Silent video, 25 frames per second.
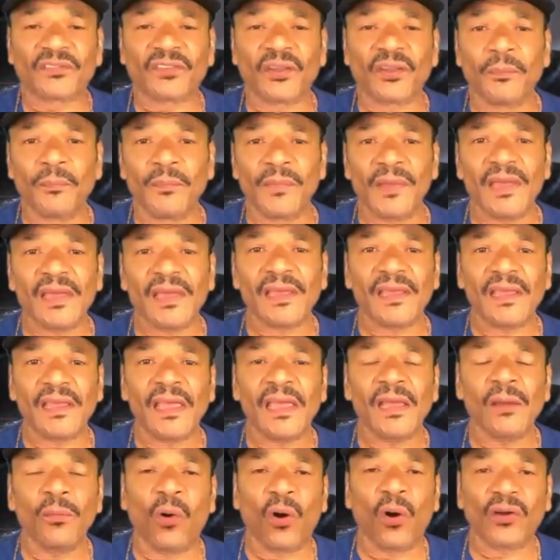But to
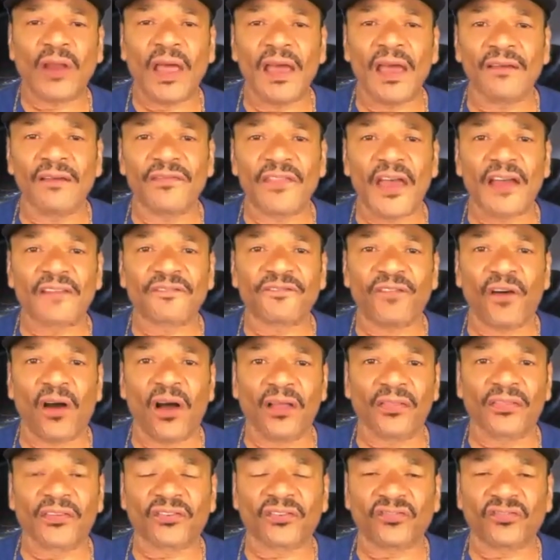me, he won't have
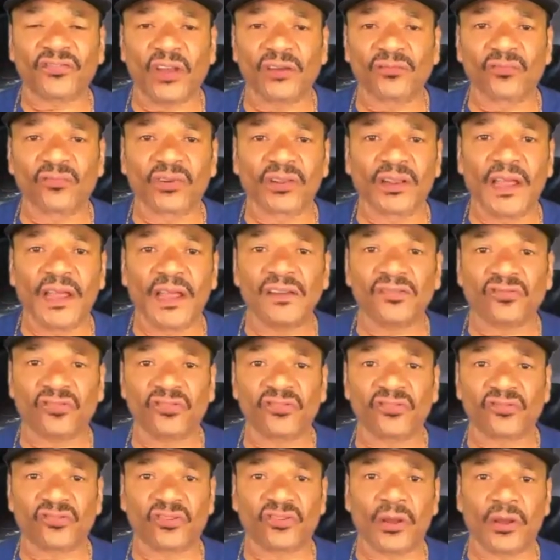that father-son
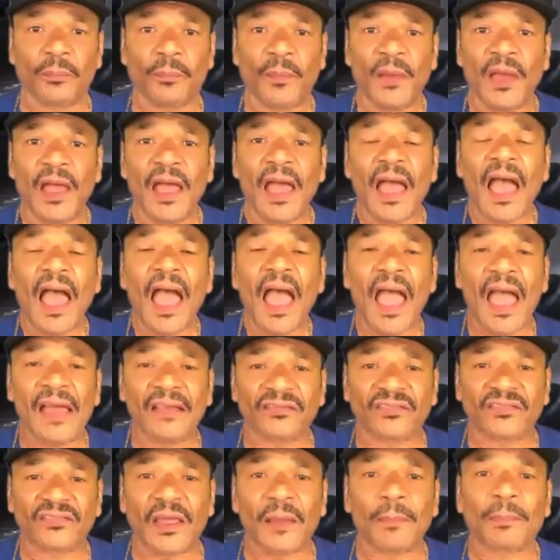relationship
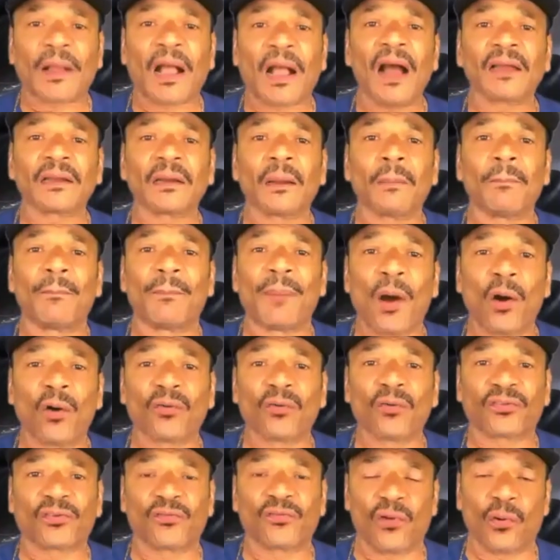as they kind of
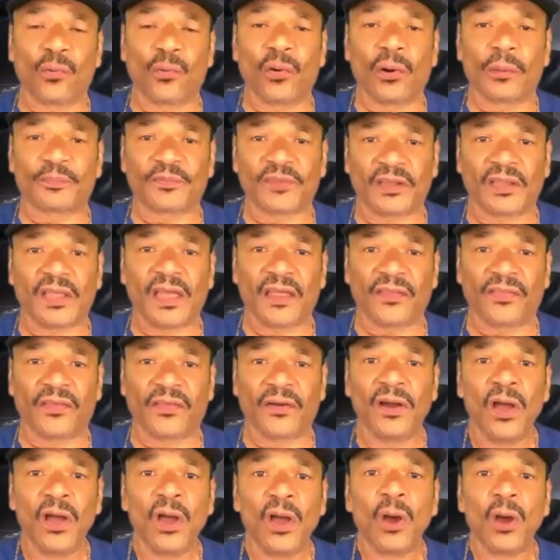both grow up
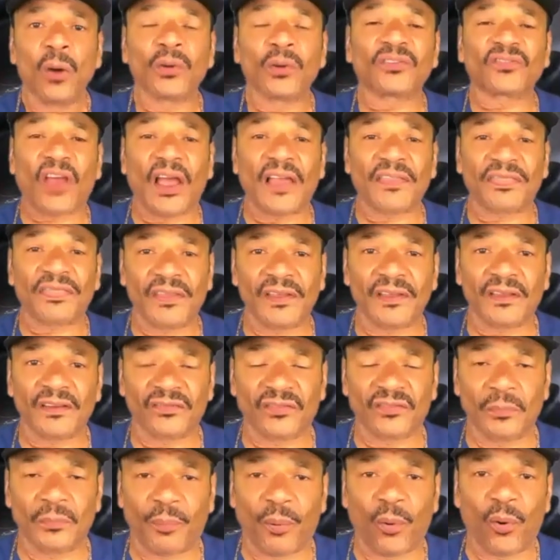together, which I
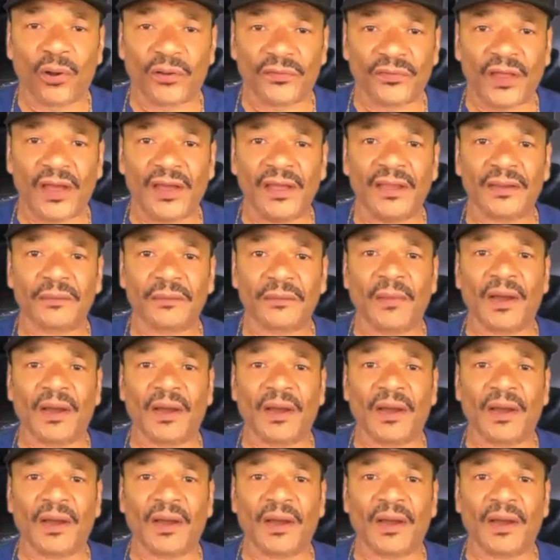think is important.